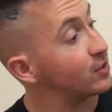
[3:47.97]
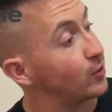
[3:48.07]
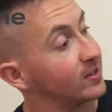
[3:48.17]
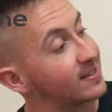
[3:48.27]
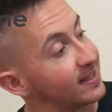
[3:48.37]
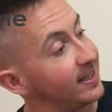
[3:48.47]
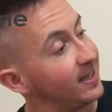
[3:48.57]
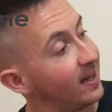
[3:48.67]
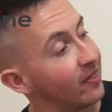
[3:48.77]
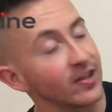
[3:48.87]
you can
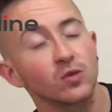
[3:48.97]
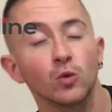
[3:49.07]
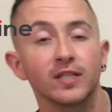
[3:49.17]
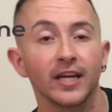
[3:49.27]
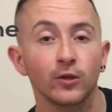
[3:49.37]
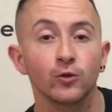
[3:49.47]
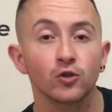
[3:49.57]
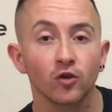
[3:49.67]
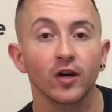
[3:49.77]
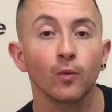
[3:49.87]
see, this will take you
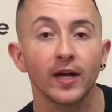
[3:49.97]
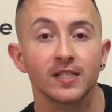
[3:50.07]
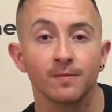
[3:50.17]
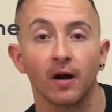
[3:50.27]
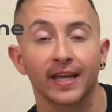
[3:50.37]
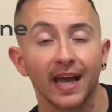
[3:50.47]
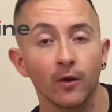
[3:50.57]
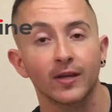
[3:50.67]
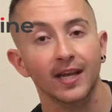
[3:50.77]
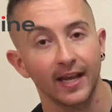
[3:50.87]
straight away to my
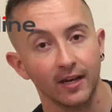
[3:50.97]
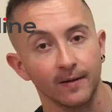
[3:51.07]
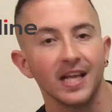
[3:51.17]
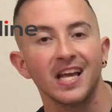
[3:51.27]
calculator.